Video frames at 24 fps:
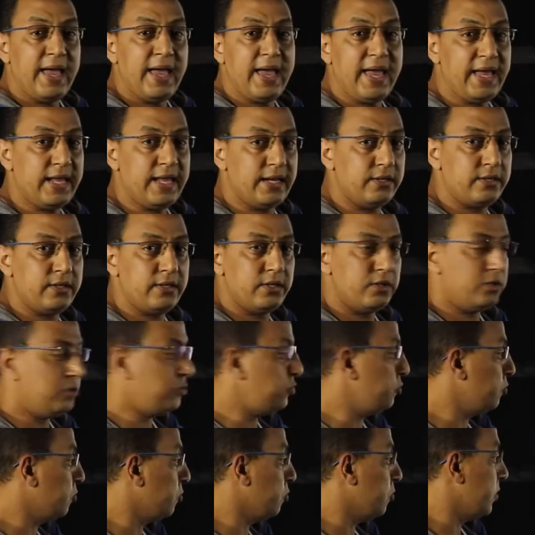and
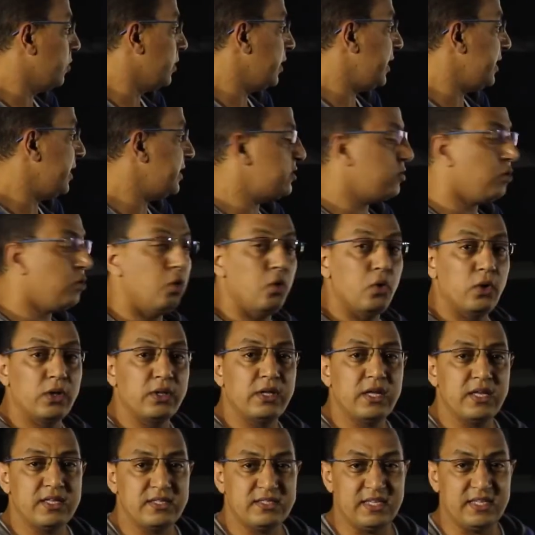2 is
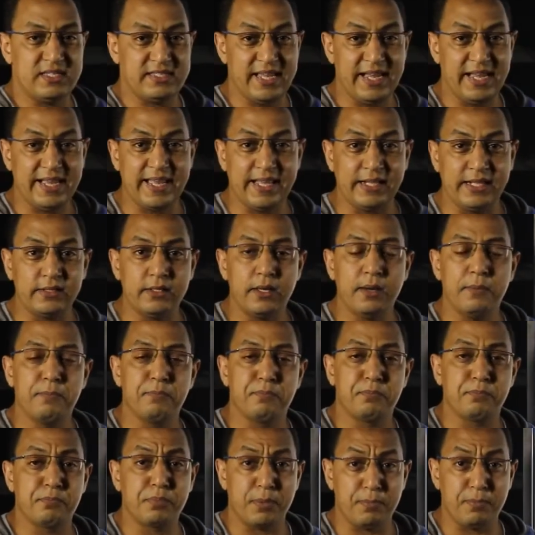called the second
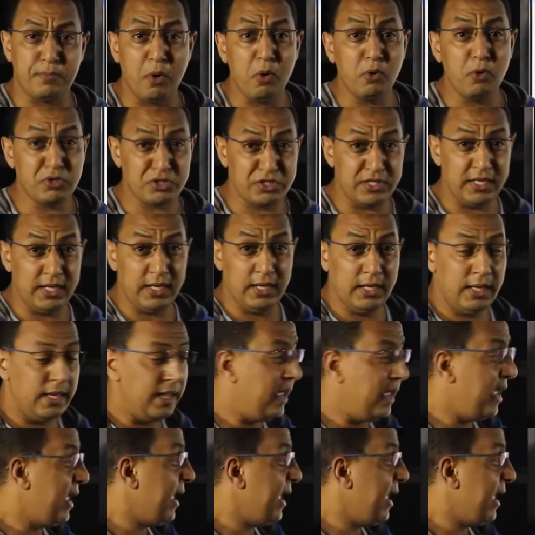proportional,